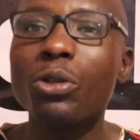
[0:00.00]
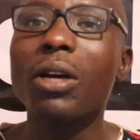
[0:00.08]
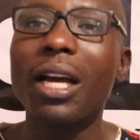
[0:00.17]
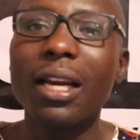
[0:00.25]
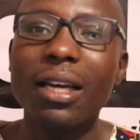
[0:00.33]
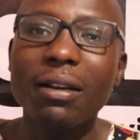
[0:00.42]
You
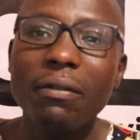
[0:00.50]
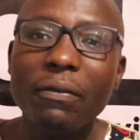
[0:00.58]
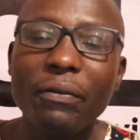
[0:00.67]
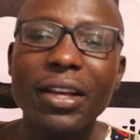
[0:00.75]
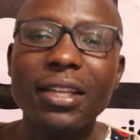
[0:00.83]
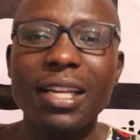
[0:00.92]
can
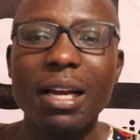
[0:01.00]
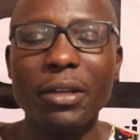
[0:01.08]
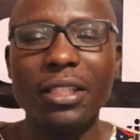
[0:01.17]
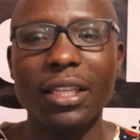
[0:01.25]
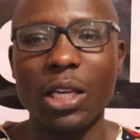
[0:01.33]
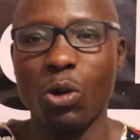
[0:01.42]
fix a
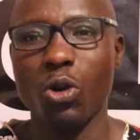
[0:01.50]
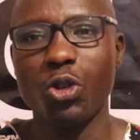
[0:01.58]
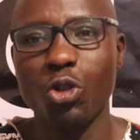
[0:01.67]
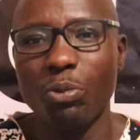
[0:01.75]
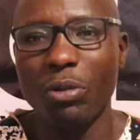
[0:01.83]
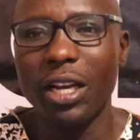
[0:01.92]
meeting, go
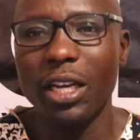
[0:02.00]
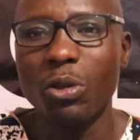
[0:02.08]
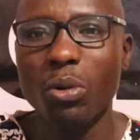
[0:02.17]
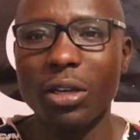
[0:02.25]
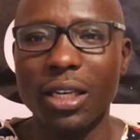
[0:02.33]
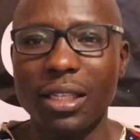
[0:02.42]
to Jubilee
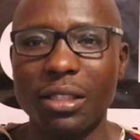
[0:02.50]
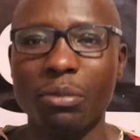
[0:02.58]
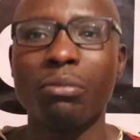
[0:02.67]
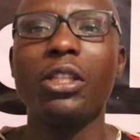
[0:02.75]
headquarters,